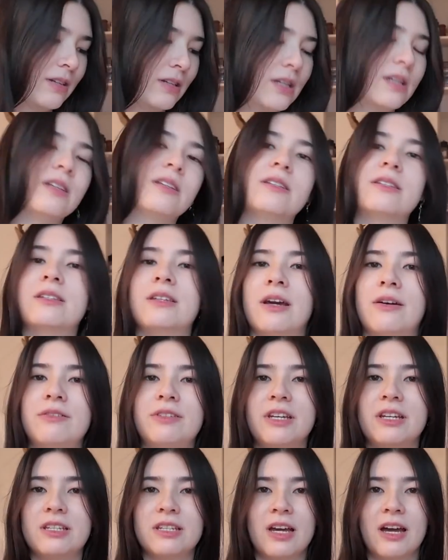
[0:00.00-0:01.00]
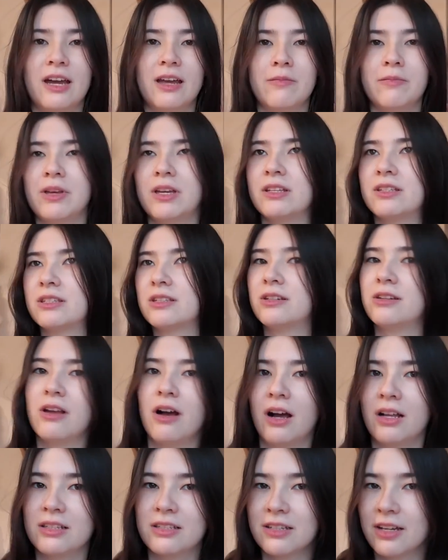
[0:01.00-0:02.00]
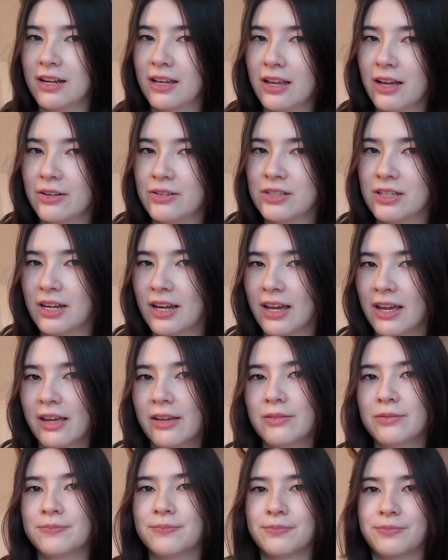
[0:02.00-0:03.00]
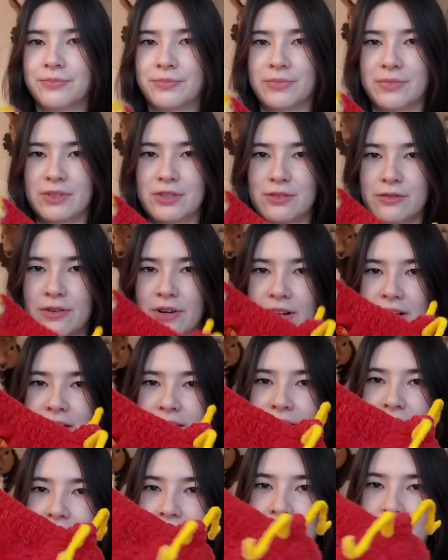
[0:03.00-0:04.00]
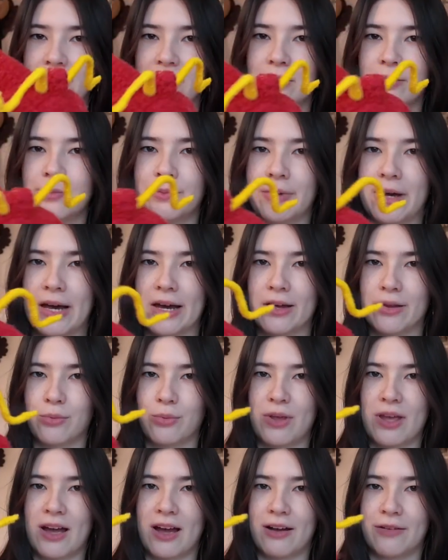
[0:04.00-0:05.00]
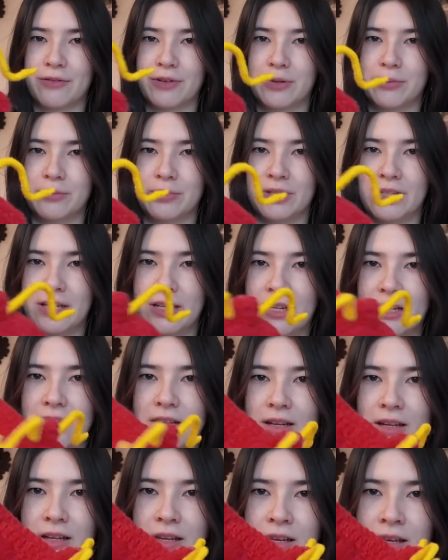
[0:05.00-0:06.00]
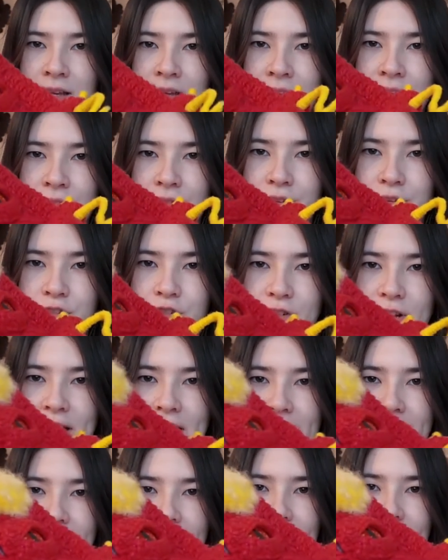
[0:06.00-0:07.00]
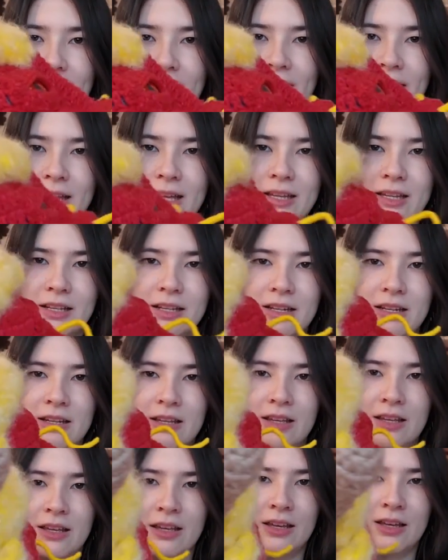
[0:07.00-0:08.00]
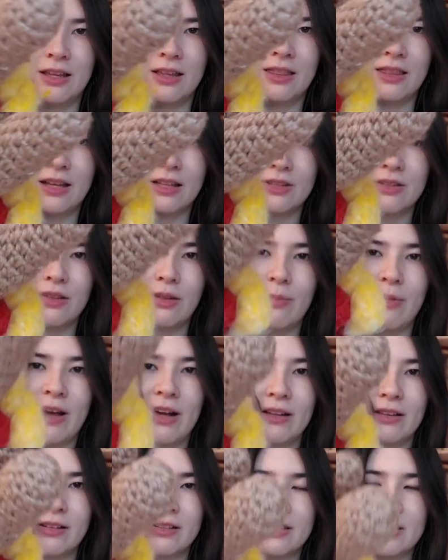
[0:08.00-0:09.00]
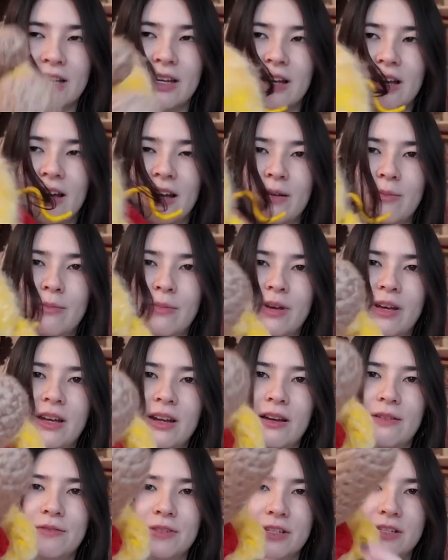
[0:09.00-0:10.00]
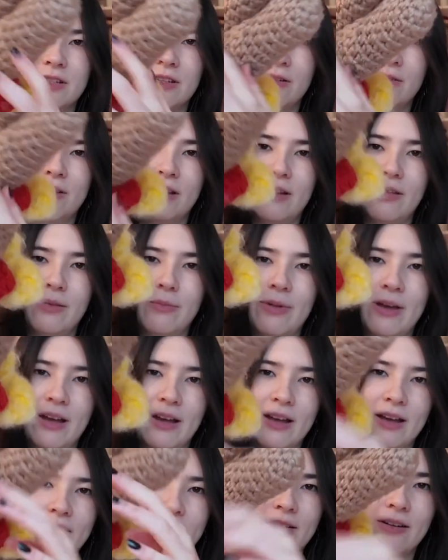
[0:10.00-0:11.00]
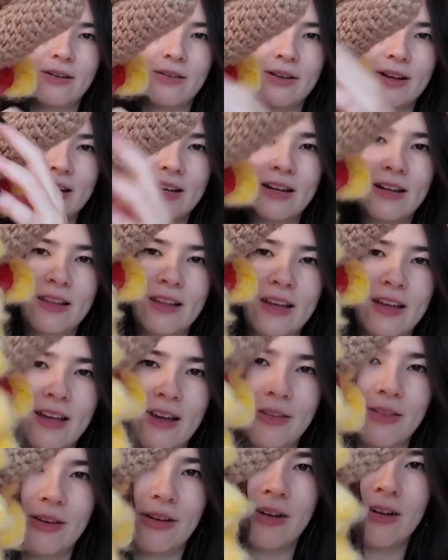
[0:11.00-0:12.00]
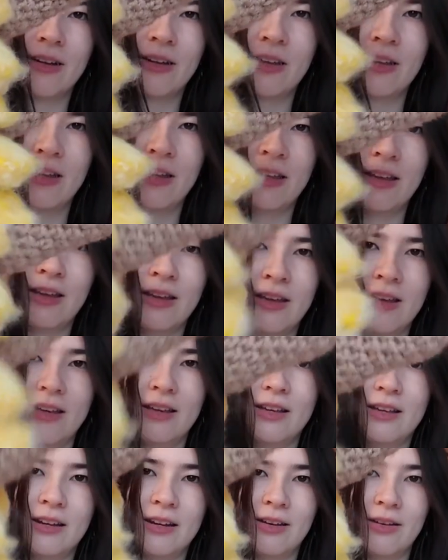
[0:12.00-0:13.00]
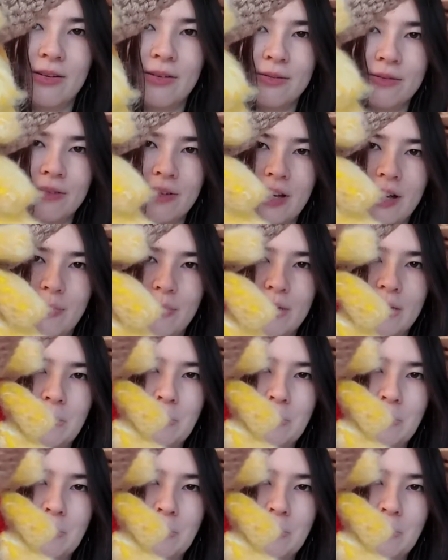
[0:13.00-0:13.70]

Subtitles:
It is now daytime. It's not sunny out today. It's very cloudy, but we have completed the dragon hat. That's what the back looks like. I might have to sew down the back. I don't know. I kind of like how they're, you know, up and